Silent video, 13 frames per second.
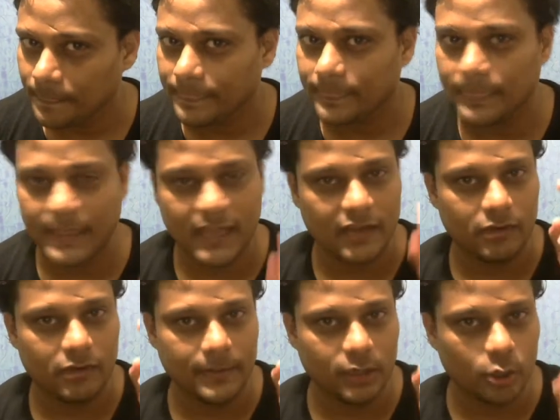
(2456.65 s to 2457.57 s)
There
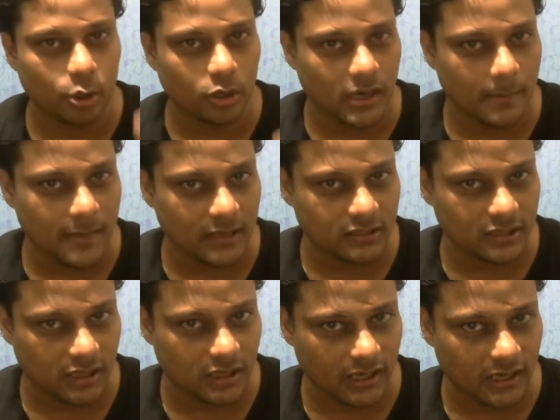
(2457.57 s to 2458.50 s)
will be no
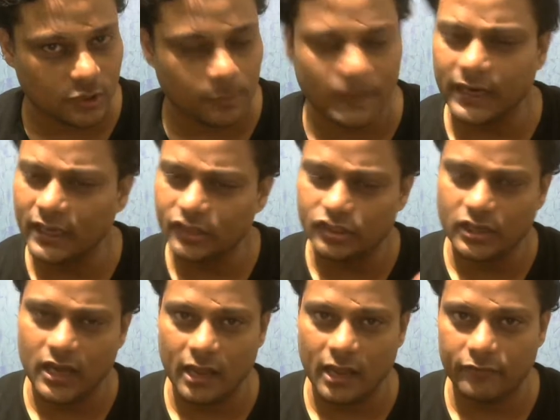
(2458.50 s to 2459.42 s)
grammatical explanation.
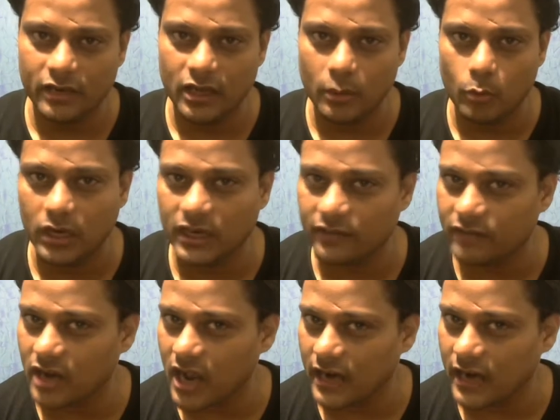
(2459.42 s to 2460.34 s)
I have done whatever
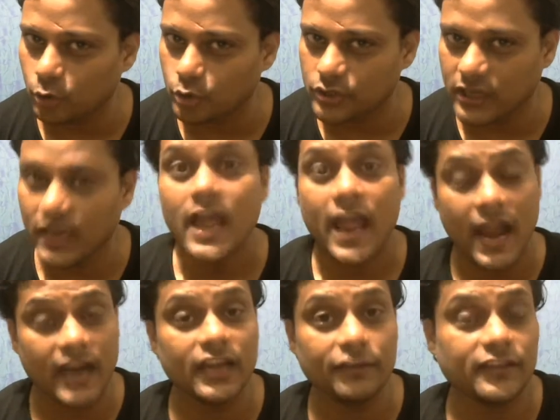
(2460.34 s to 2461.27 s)
I had to say.
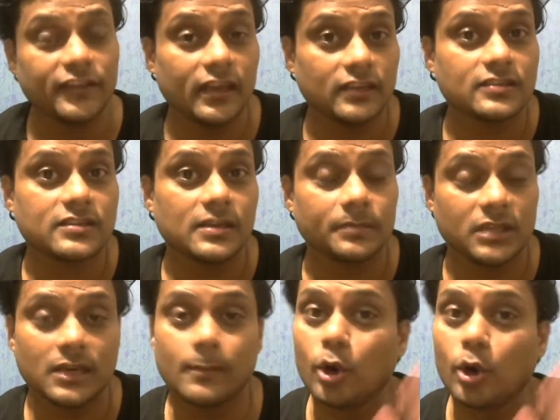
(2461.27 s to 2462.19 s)
And if there is
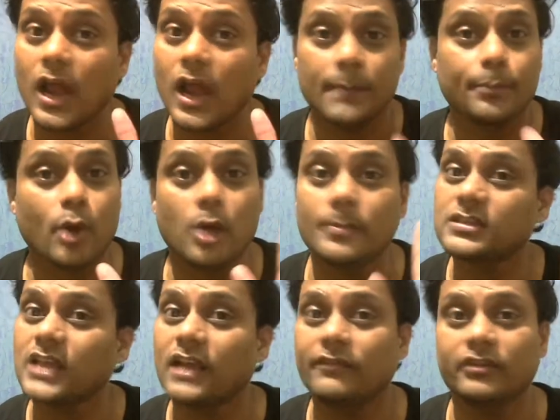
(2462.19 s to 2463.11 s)
something more, I
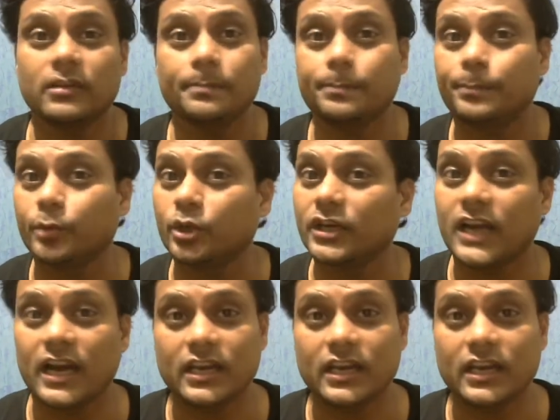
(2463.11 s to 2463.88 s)
promise I will put it at